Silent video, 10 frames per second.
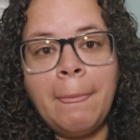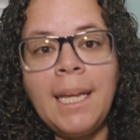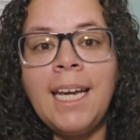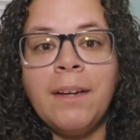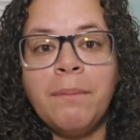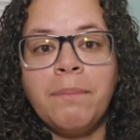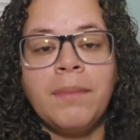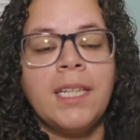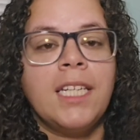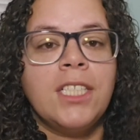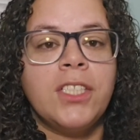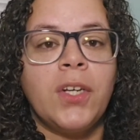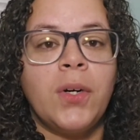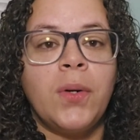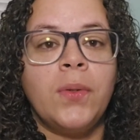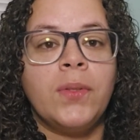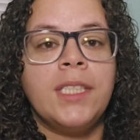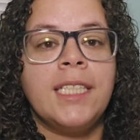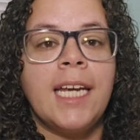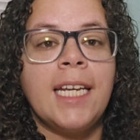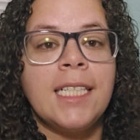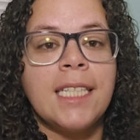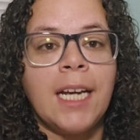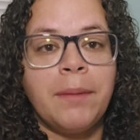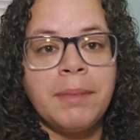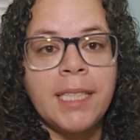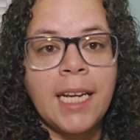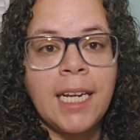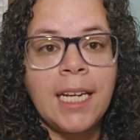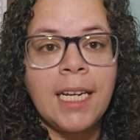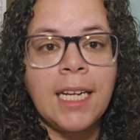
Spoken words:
Yeah, so today is an update.